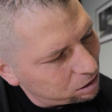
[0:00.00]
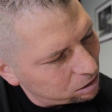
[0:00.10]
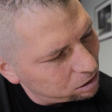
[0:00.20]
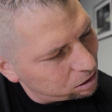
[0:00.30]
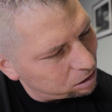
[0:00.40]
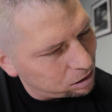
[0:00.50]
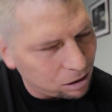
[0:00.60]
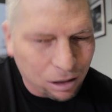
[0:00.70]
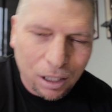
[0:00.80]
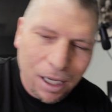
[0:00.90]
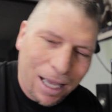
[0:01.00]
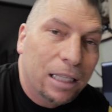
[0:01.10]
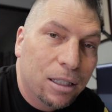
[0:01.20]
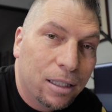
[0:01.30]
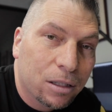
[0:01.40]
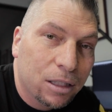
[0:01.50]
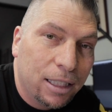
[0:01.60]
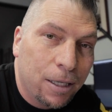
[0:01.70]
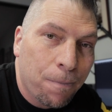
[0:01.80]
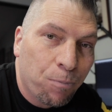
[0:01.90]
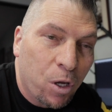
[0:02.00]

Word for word: Uh, I literally